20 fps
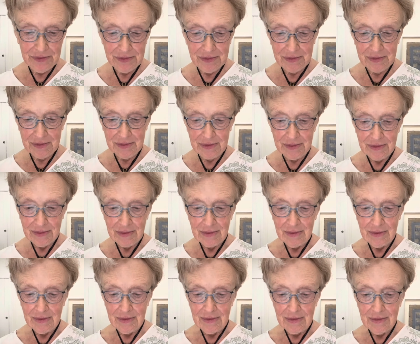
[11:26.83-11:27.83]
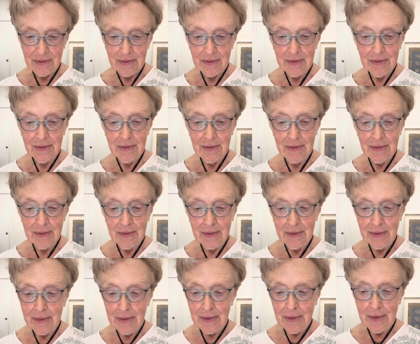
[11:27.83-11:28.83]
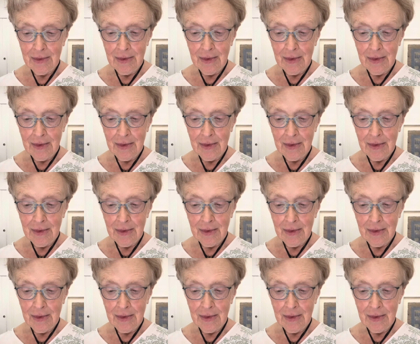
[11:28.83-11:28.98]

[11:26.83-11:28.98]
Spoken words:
No one is speaking in this clip.